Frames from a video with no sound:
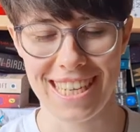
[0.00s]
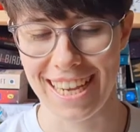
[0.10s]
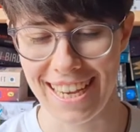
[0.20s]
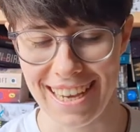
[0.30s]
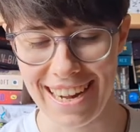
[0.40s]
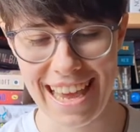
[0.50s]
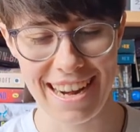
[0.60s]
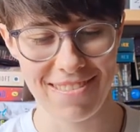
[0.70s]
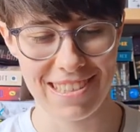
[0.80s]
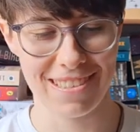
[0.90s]
checking out
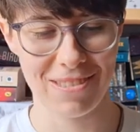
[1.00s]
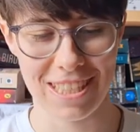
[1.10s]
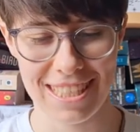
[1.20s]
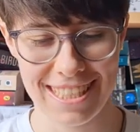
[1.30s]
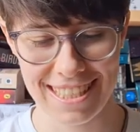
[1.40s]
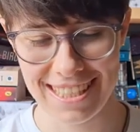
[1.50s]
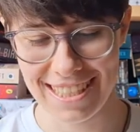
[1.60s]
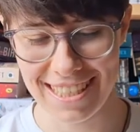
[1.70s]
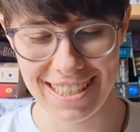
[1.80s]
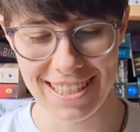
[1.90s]
later what it's
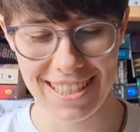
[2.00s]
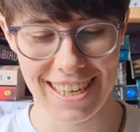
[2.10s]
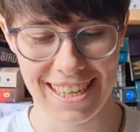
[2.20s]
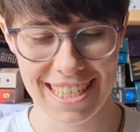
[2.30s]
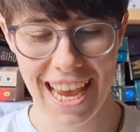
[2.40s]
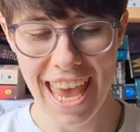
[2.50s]
in English.